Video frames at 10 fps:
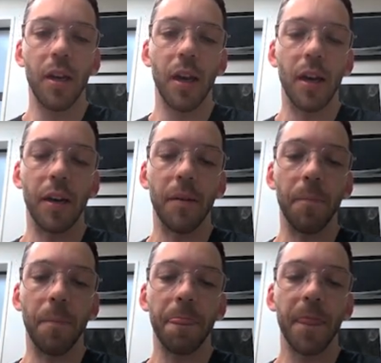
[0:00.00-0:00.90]

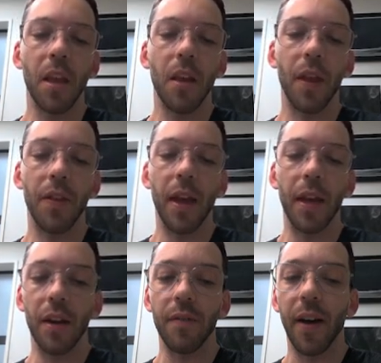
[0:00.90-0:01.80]
then they
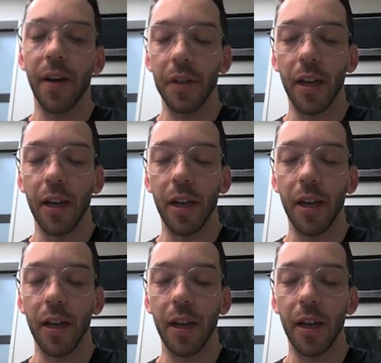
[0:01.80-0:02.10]
get a 5 to